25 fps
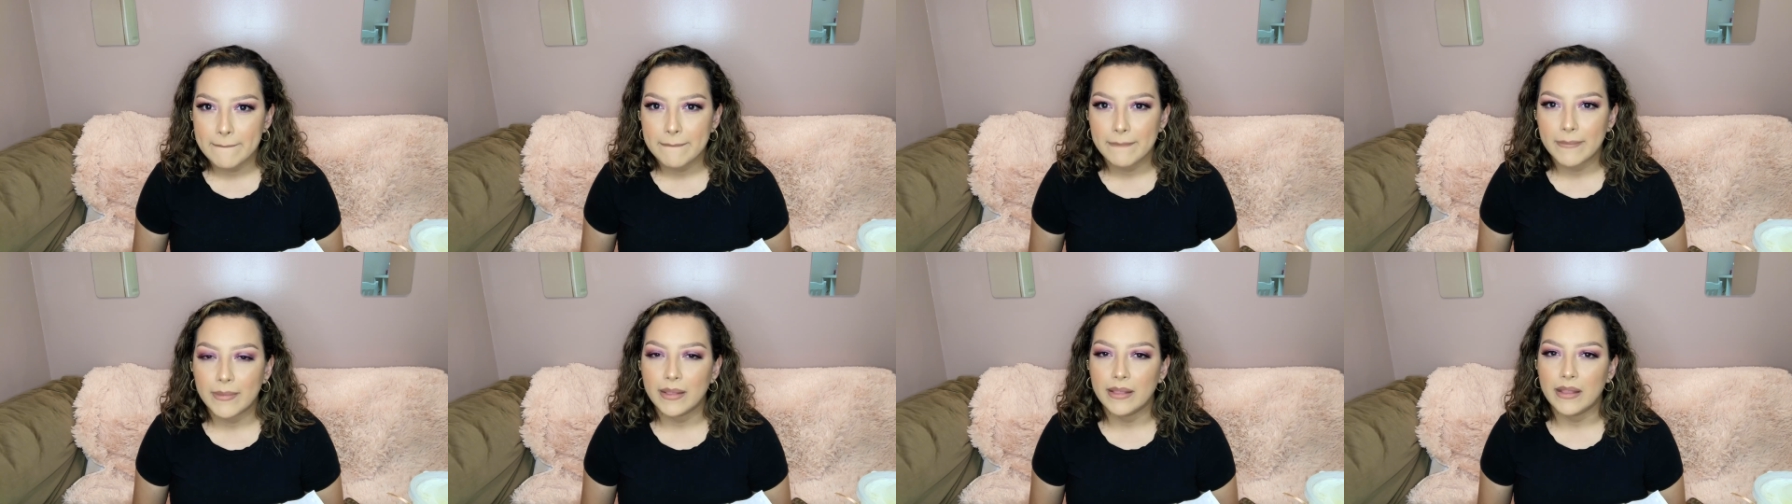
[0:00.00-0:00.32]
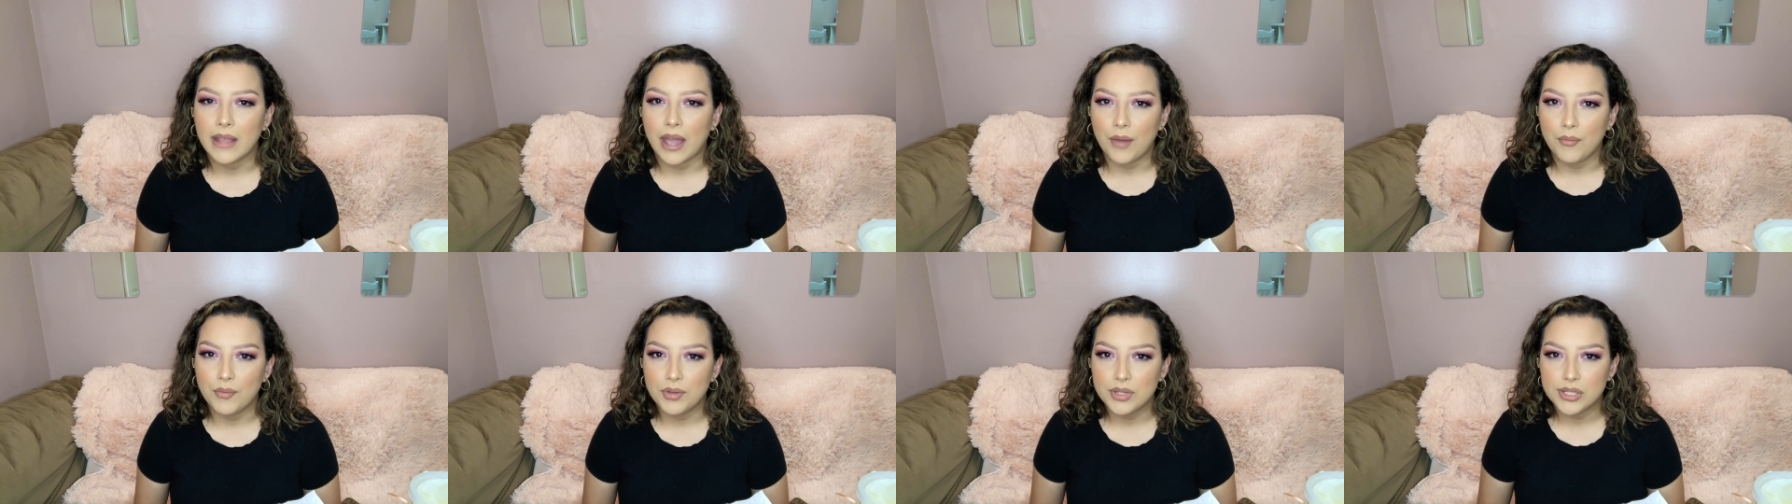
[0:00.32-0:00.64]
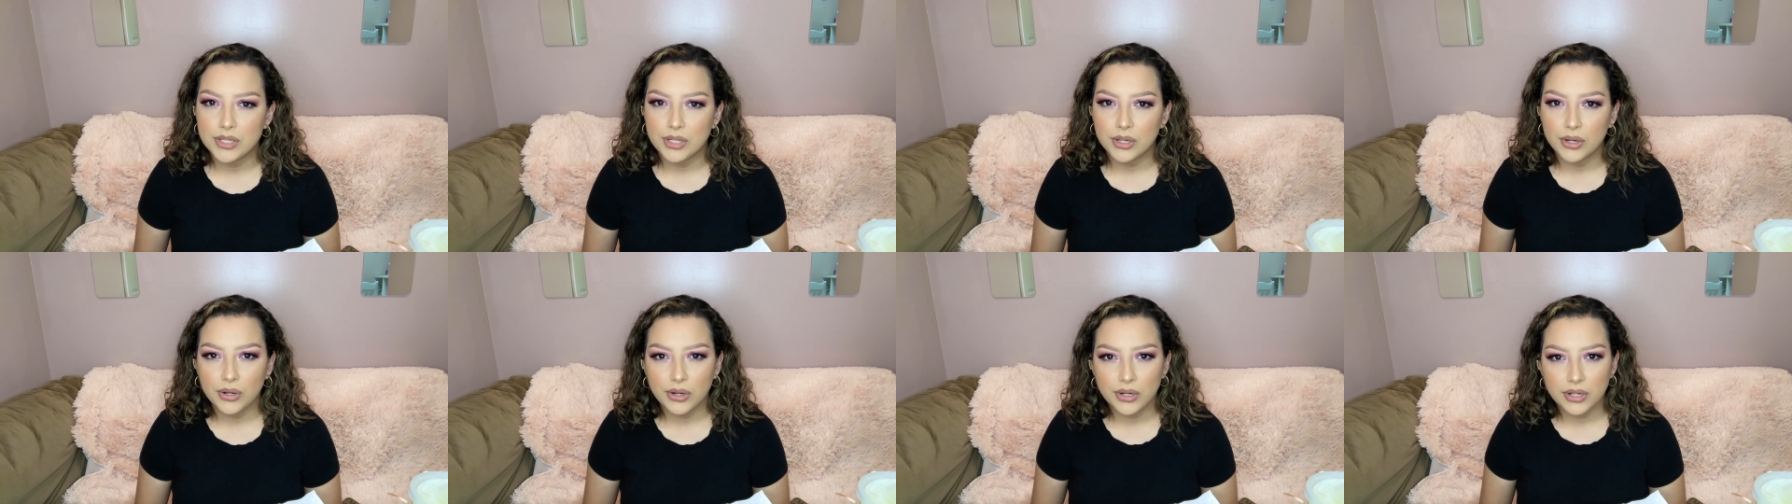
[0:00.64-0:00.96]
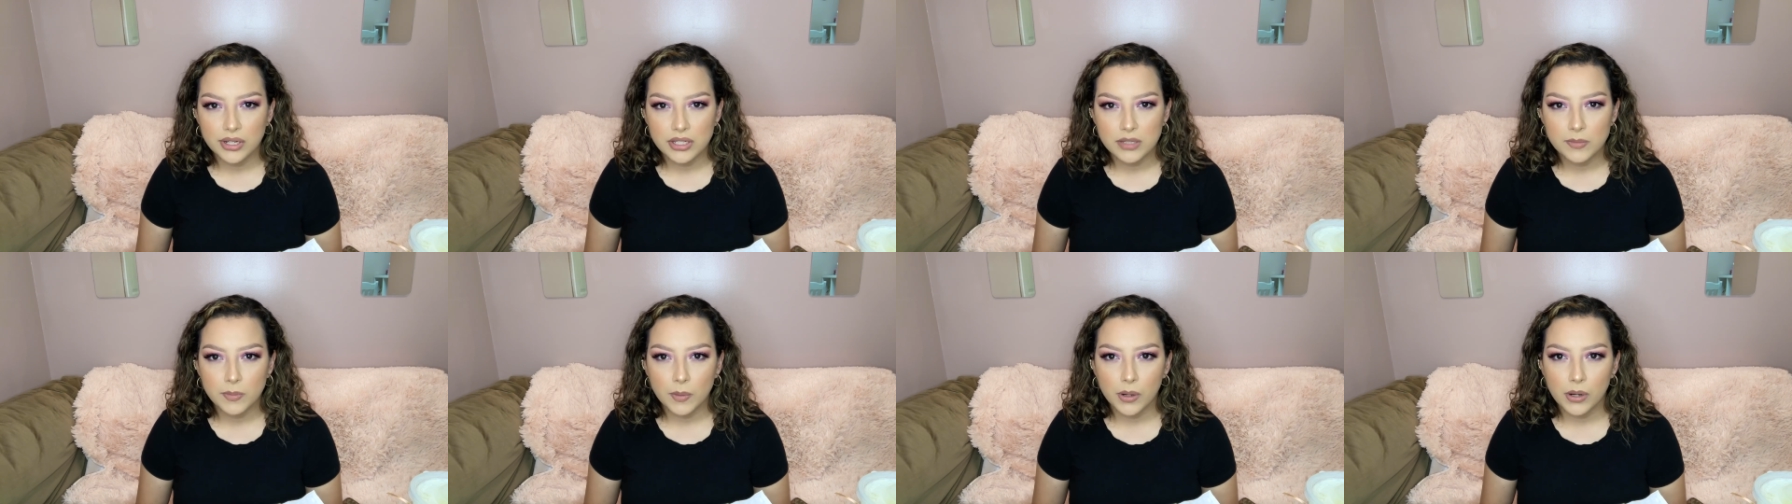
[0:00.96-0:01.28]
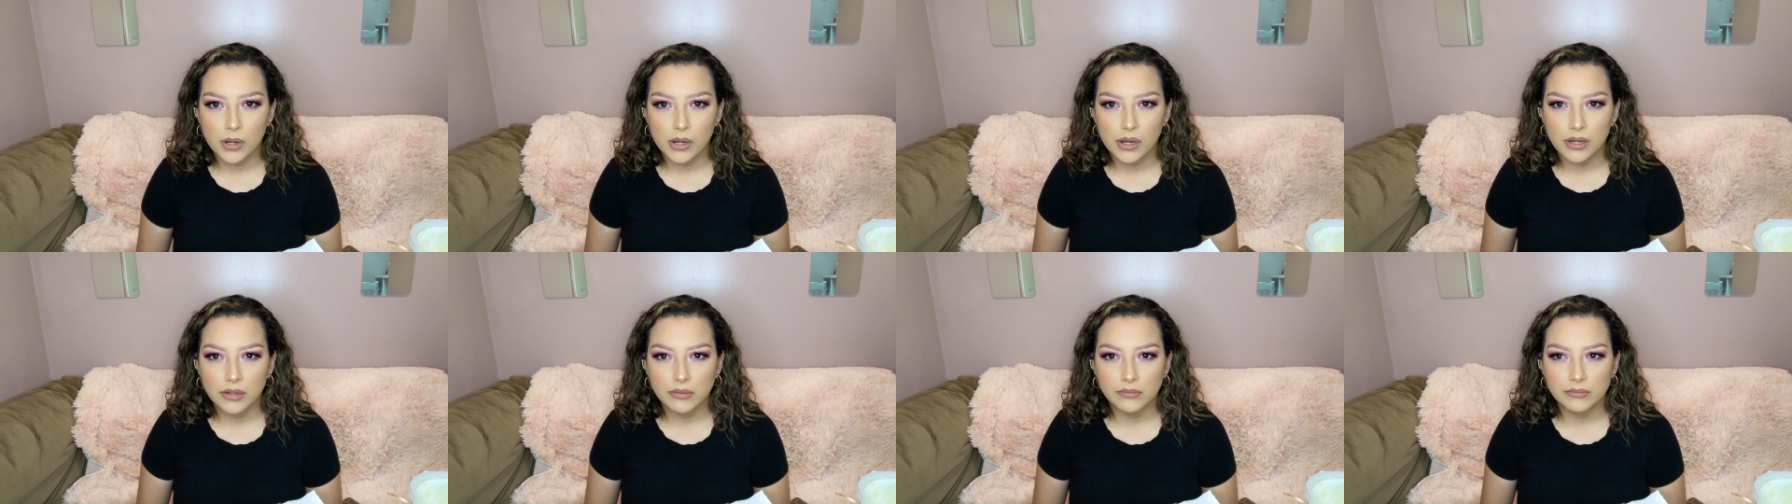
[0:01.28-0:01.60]
that was the hardest
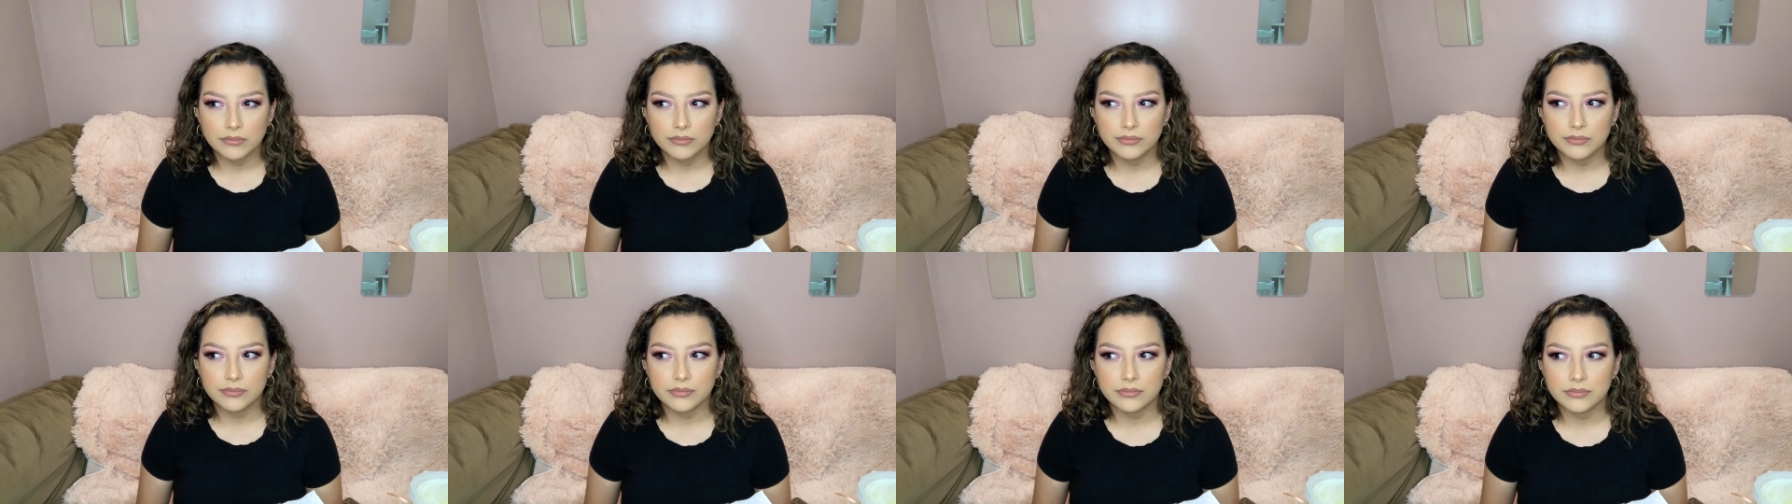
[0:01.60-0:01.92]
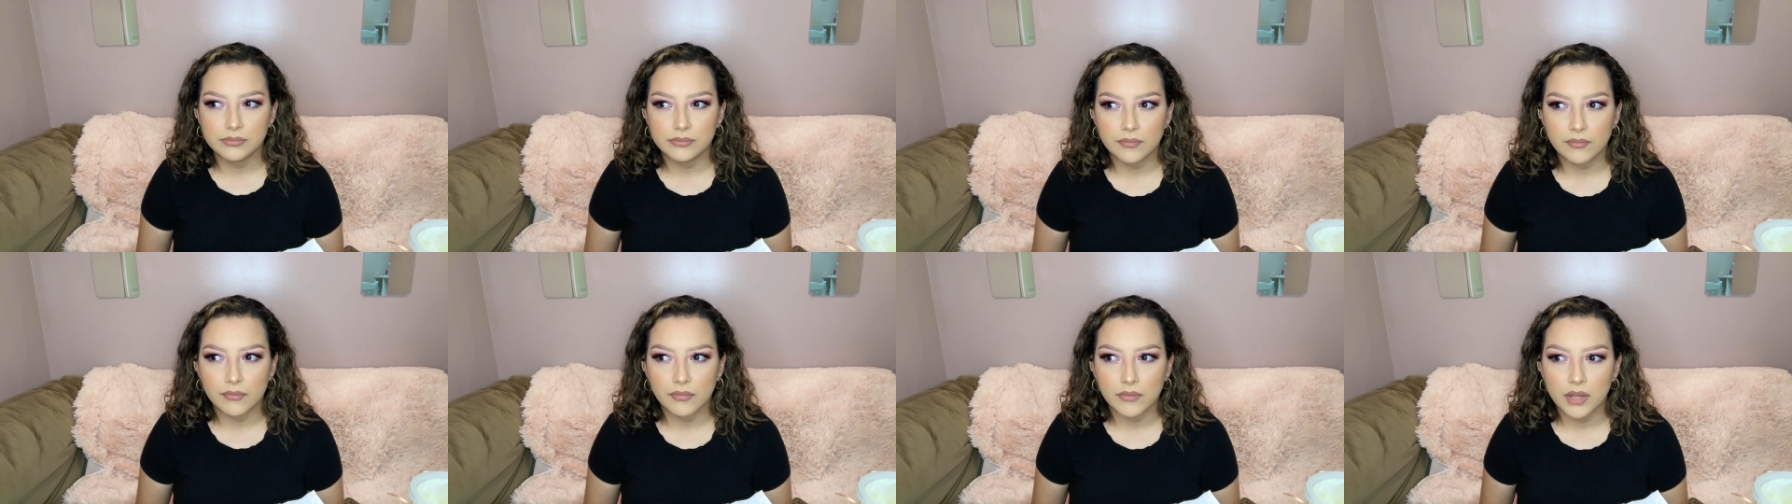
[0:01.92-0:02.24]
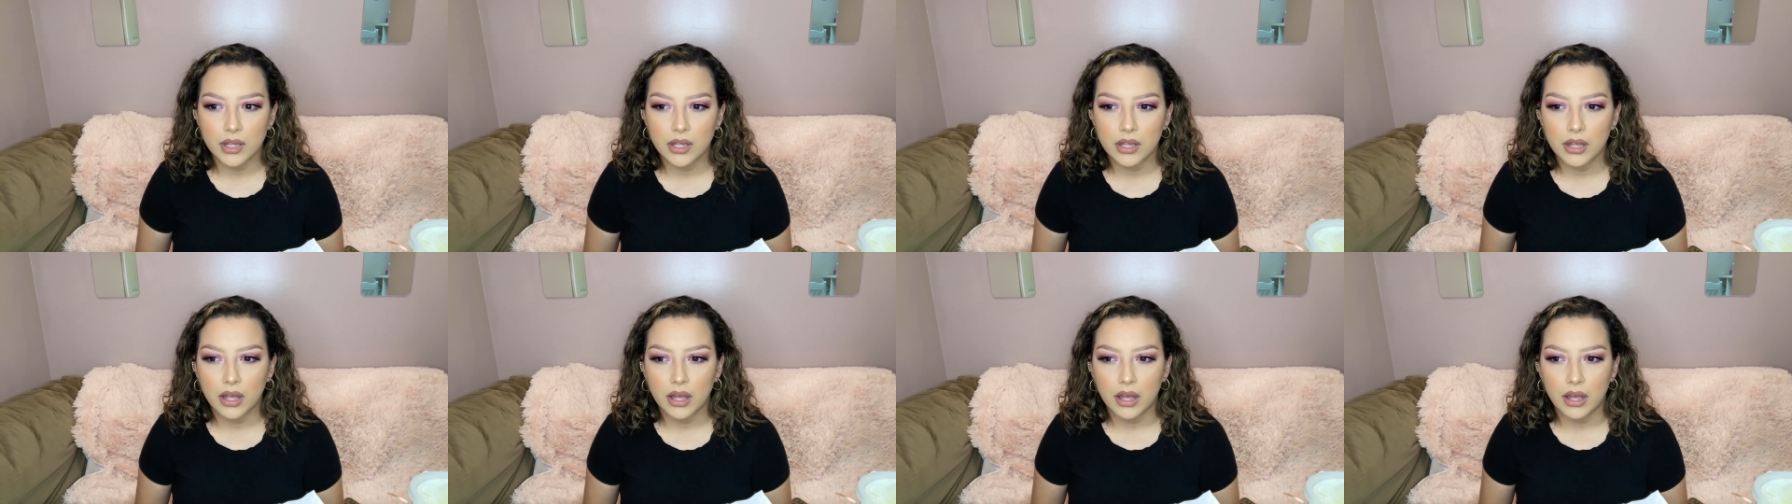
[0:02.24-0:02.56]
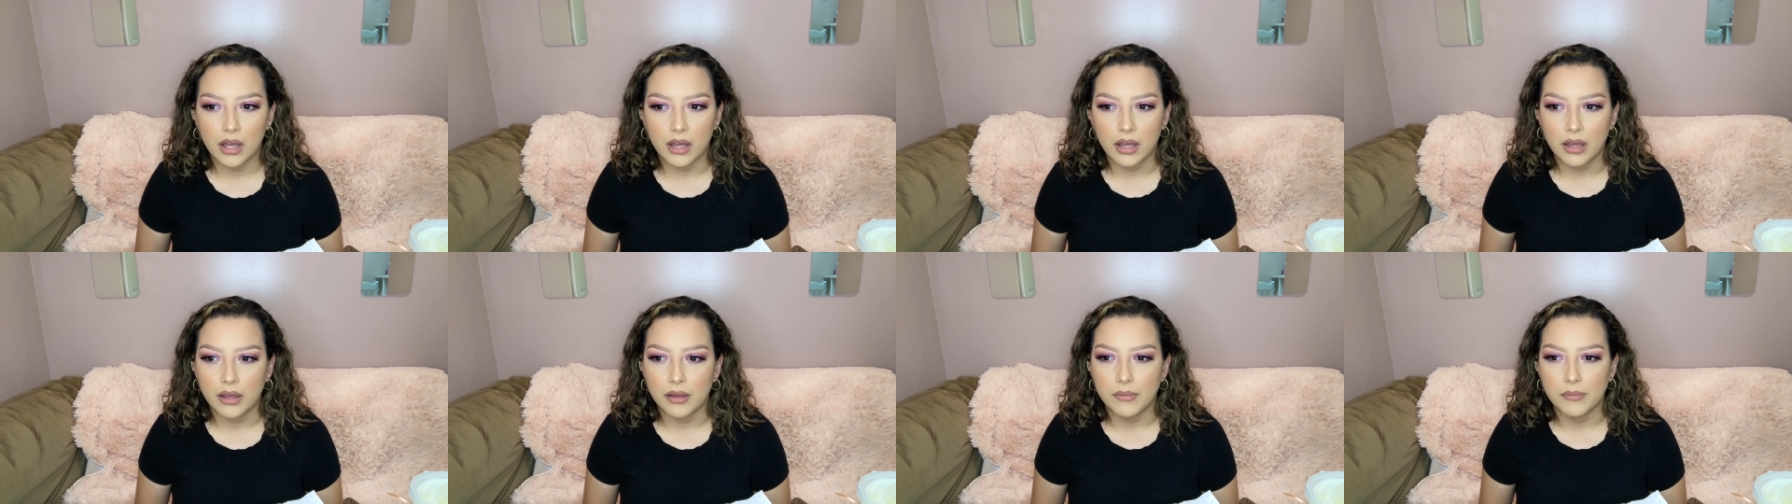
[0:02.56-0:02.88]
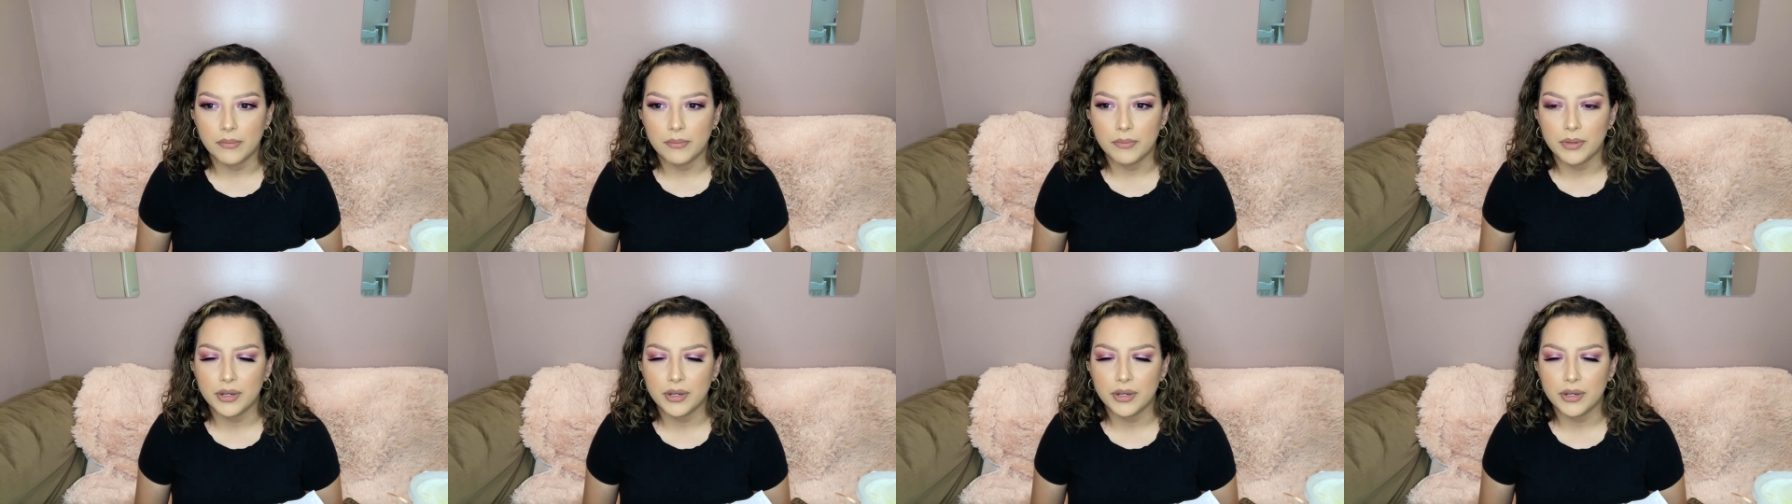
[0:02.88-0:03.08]
part um,